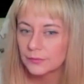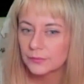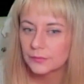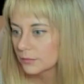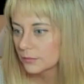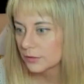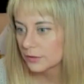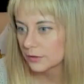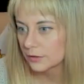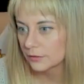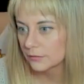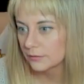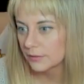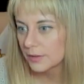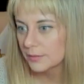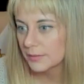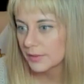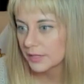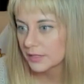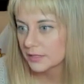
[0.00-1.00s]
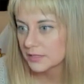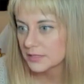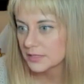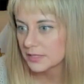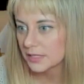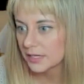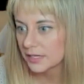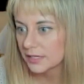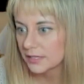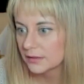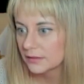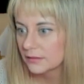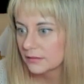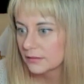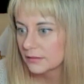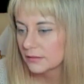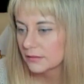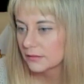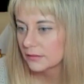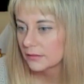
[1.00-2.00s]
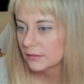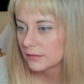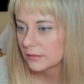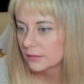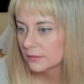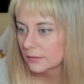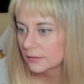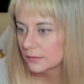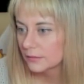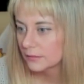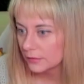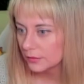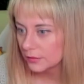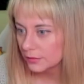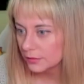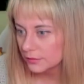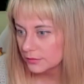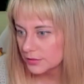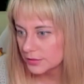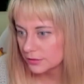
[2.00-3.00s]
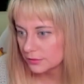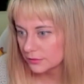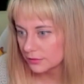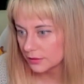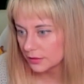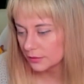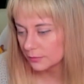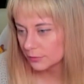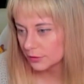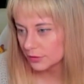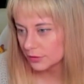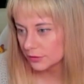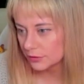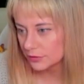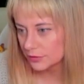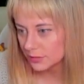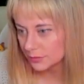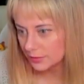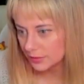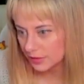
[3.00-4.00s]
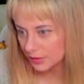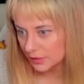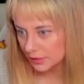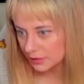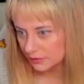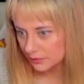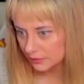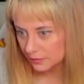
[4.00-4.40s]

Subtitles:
Bring her right back inside. You too, and then we're gonna do something